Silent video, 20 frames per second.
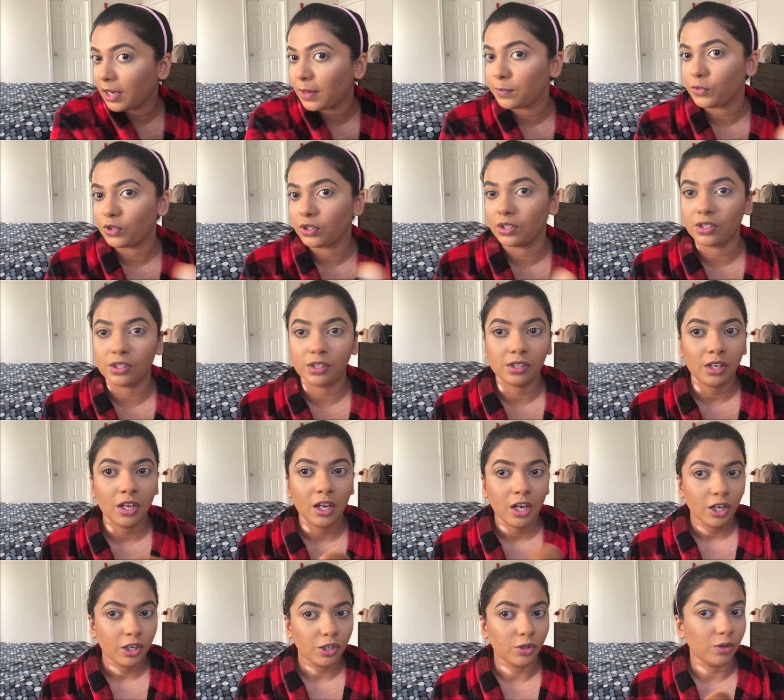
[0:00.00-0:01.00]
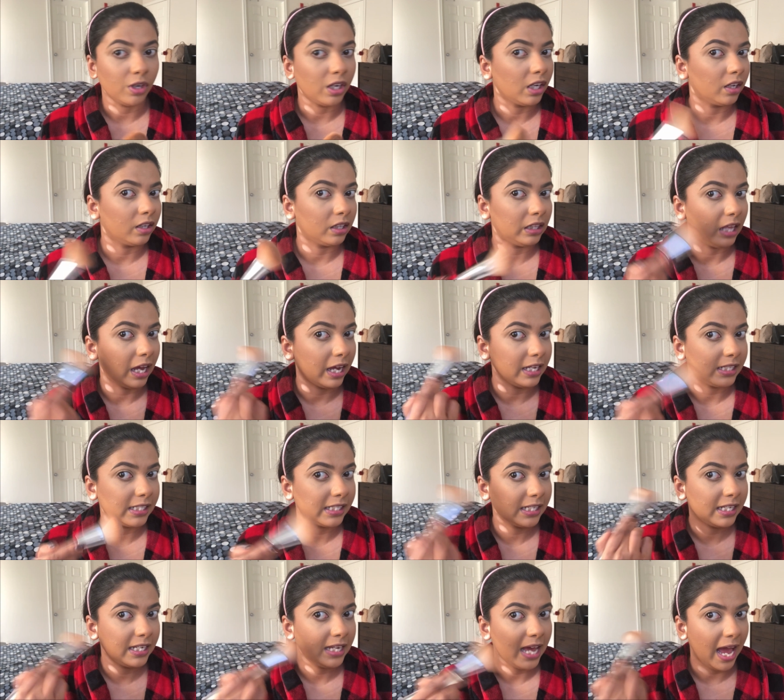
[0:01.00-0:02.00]
I'm just doing a
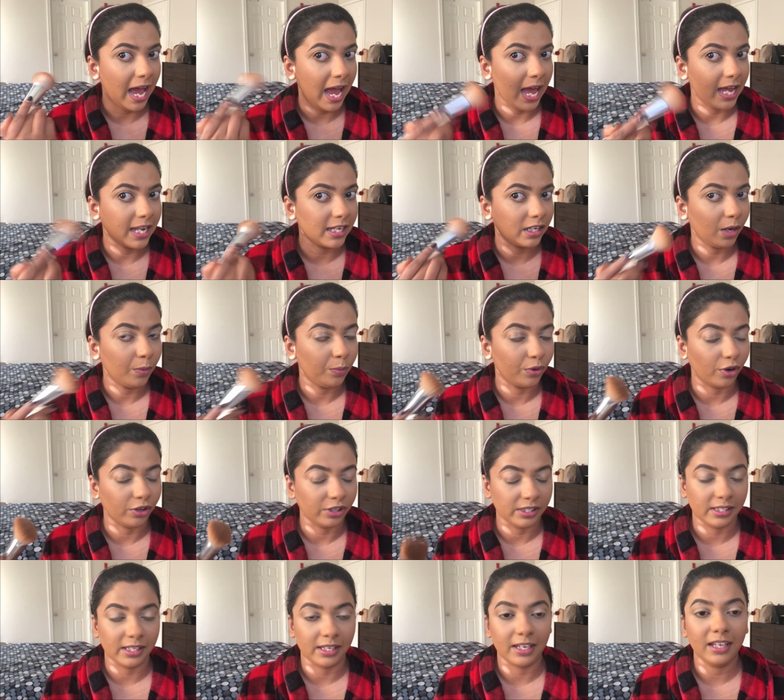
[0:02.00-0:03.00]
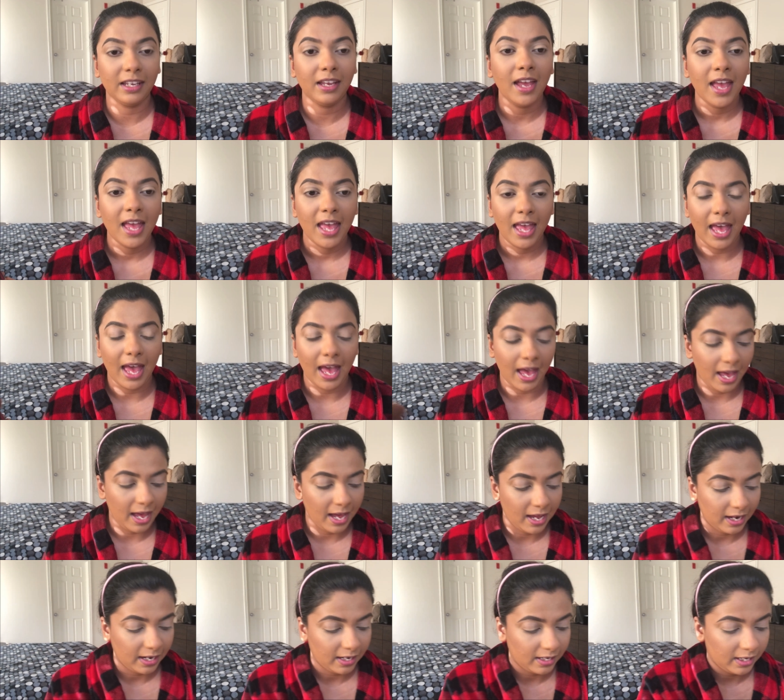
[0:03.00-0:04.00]
light hand bronzing,
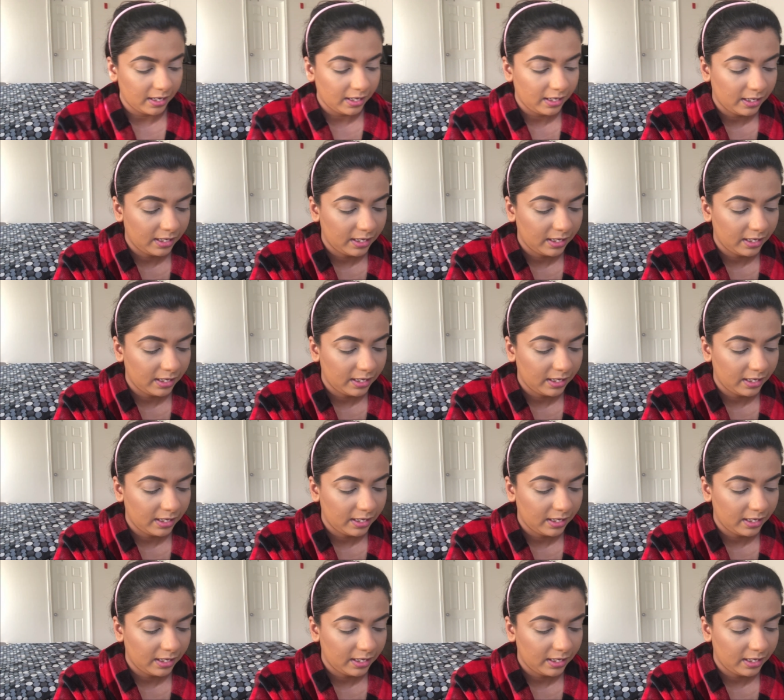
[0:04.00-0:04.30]
and